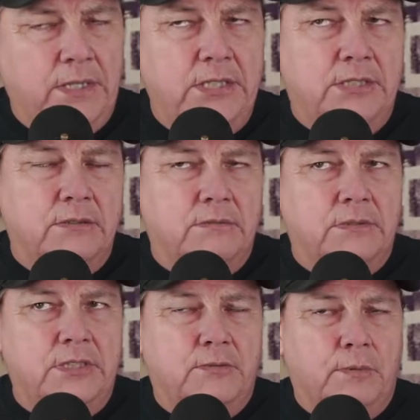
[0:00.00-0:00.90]
of
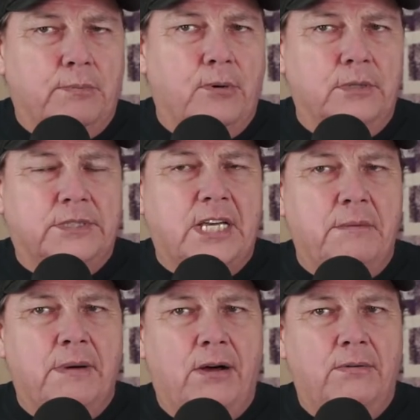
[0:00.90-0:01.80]
these reports
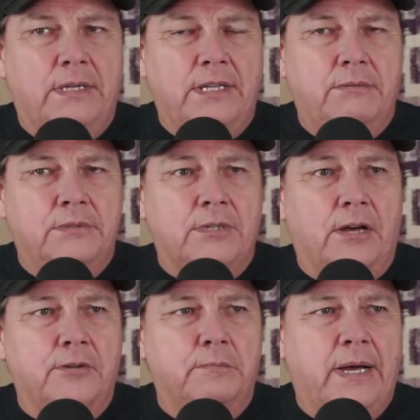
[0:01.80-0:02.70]
came out, and it was
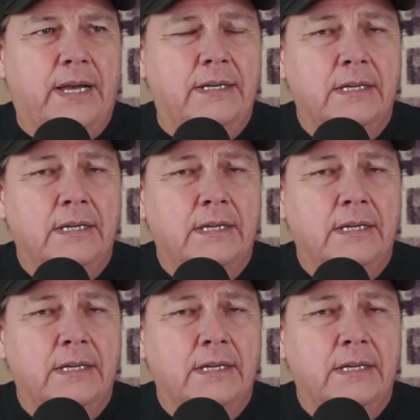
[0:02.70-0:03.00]
authored by